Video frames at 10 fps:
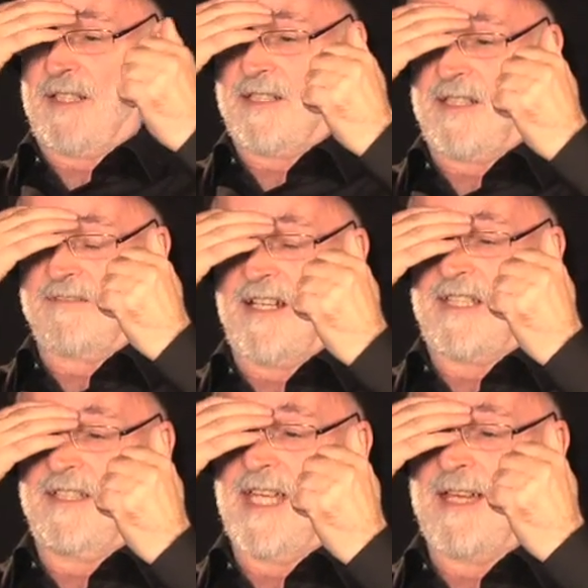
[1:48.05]
I just
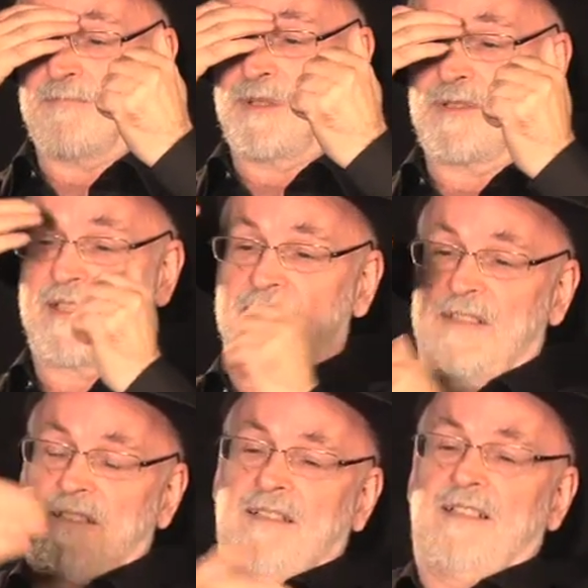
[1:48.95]
write the damn
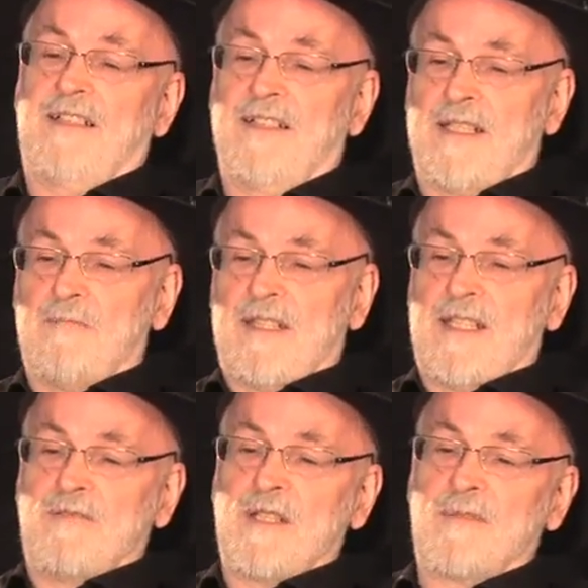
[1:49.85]
books. Seems
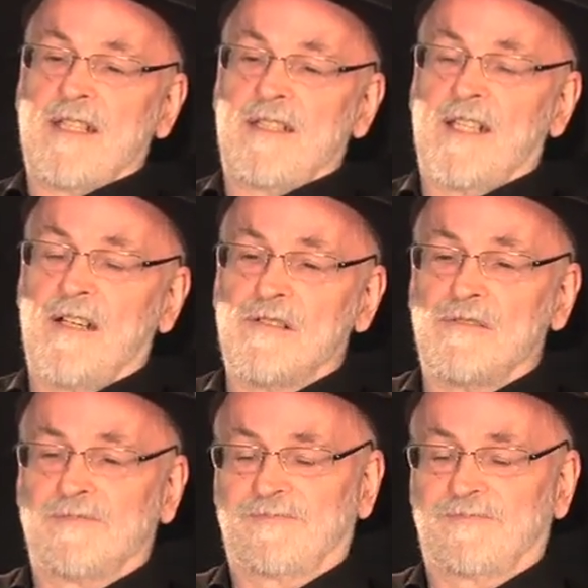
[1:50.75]
the only way to go.